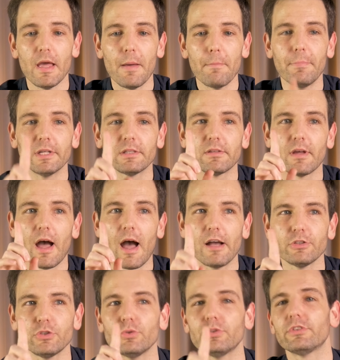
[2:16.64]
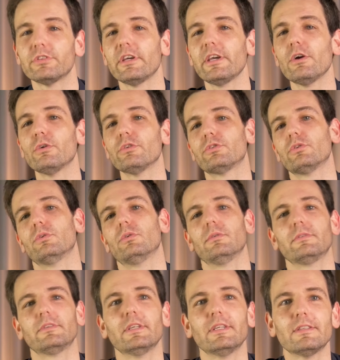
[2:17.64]
But I should say
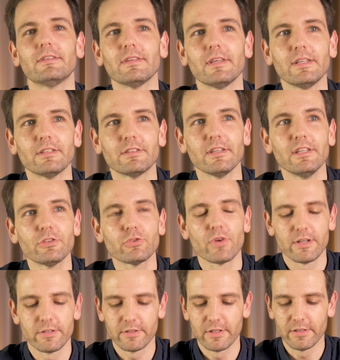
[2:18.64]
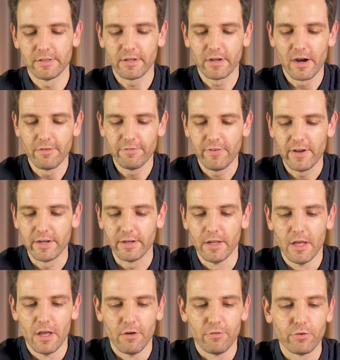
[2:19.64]
also that it's interesting, the card fan,
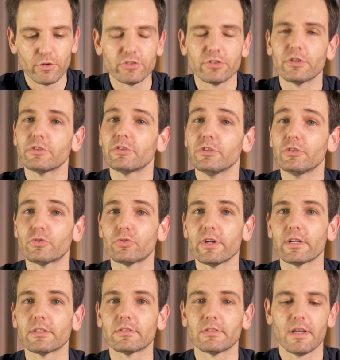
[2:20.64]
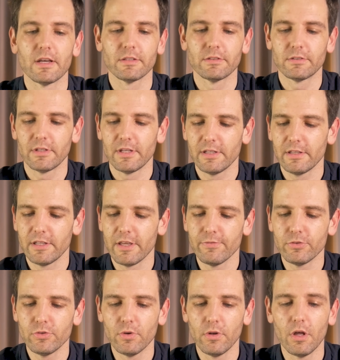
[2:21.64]
for certain tricks, as it
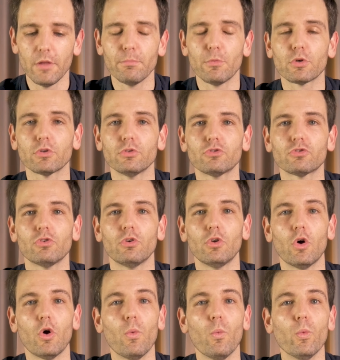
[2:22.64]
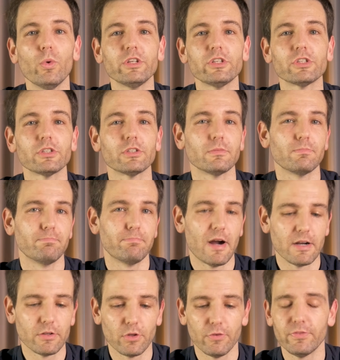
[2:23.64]
gives you a lot more control on which
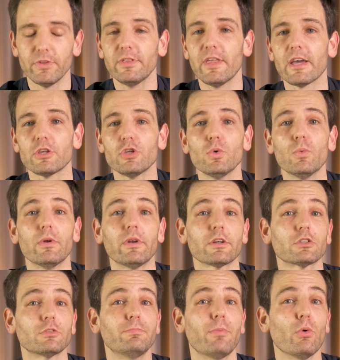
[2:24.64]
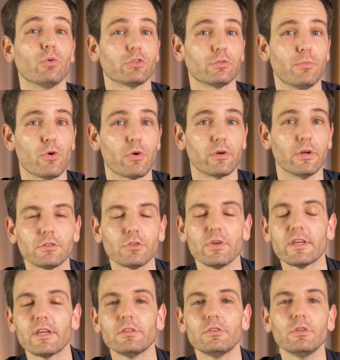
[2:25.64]
part of the deck you want to expose more. So
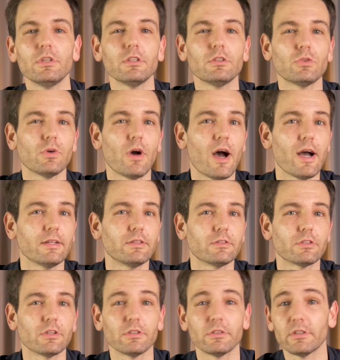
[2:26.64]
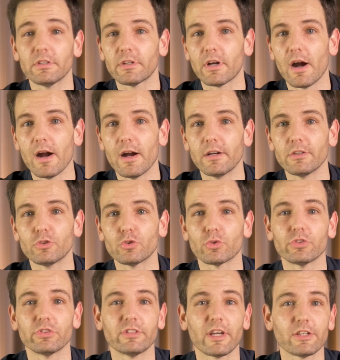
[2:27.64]
in case you need to hide certain cards or
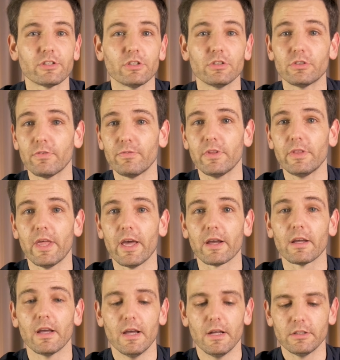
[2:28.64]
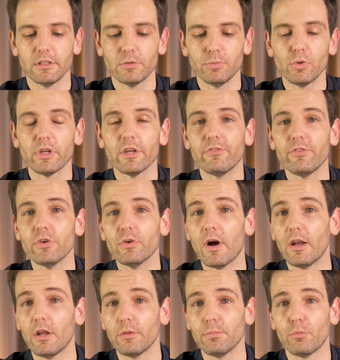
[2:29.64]
sections of the deck, this will give you
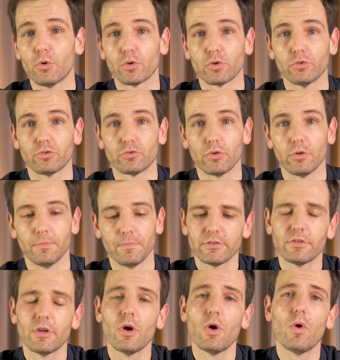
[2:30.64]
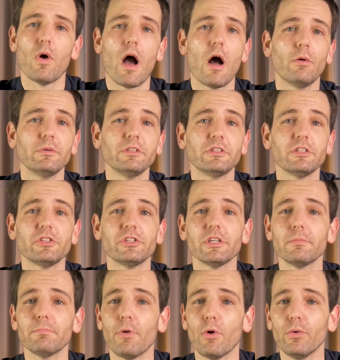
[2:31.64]
a lot more control. So I'll be
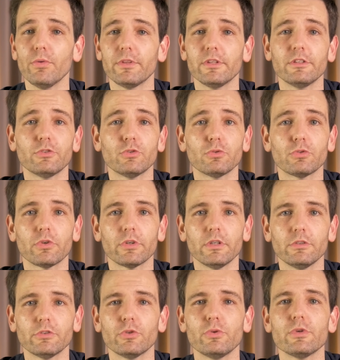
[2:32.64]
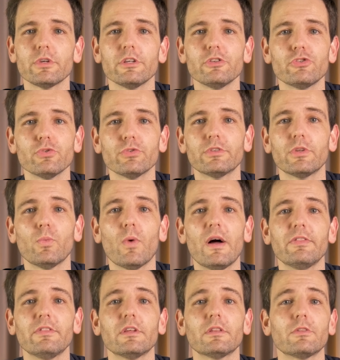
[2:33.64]
teaching both in this tutorial, so you can choose the
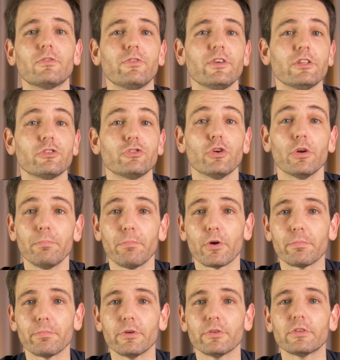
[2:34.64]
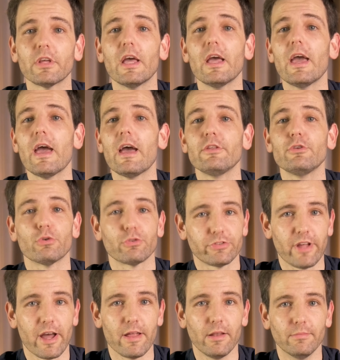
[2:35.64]
one that fits your purpose and your
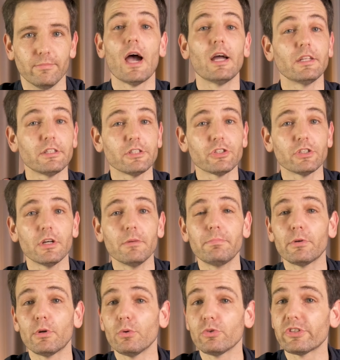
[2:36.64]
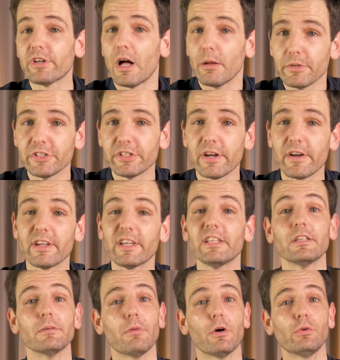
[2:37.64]
style. An additional approach I'll be sharing
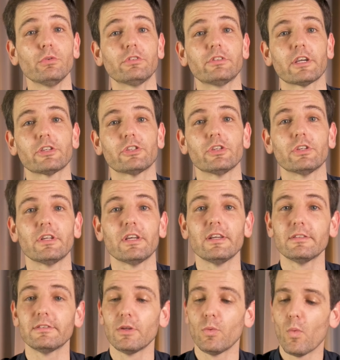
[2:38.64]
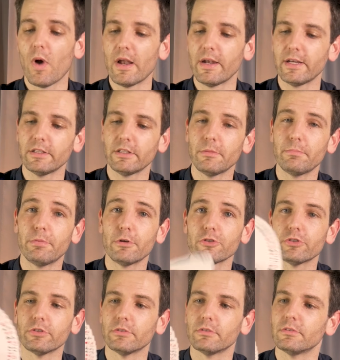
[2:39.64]
in the bonus section is the one-handed
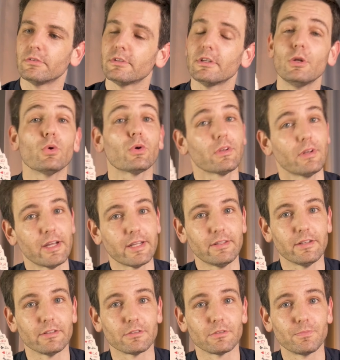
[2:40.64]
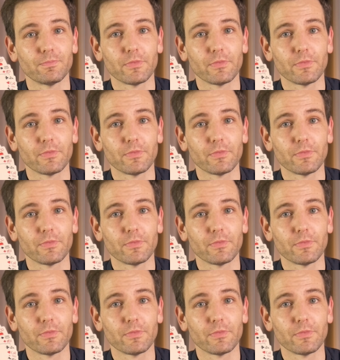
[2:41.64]
version that looks like this.